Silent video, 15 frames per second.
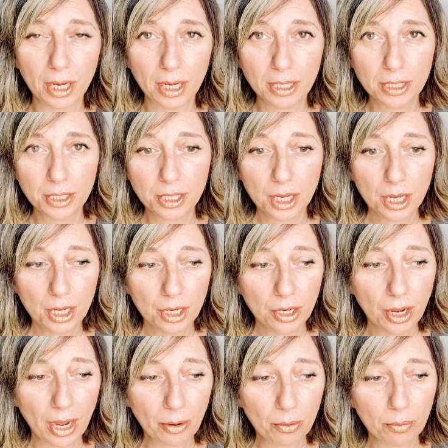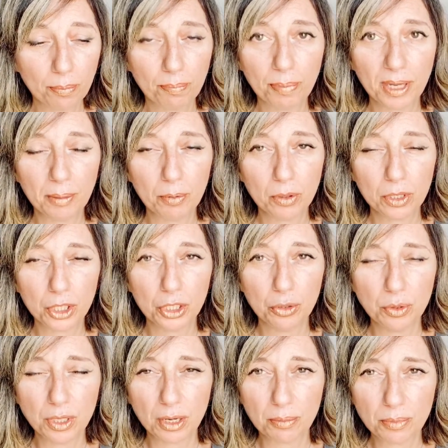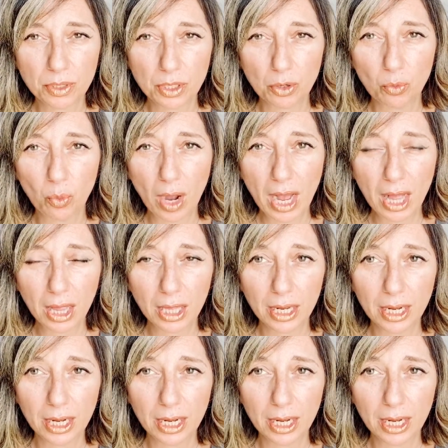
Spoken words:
and how people queued up so well.